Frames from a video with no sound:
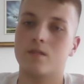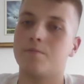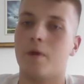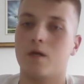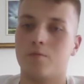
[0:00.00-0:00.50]
the
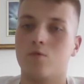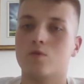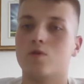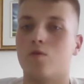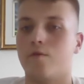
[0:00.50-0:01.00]

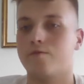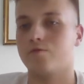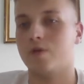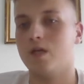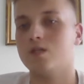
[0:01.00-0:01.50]
backbones of
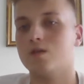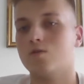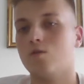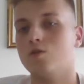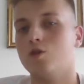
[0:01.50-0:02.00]
today's
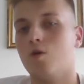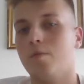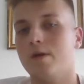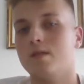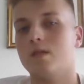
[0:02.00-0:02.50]
technology
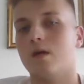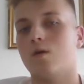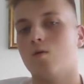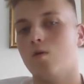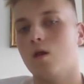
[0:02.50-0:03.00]
companies
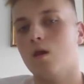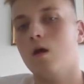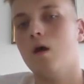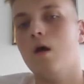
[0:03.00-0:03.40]
like Google,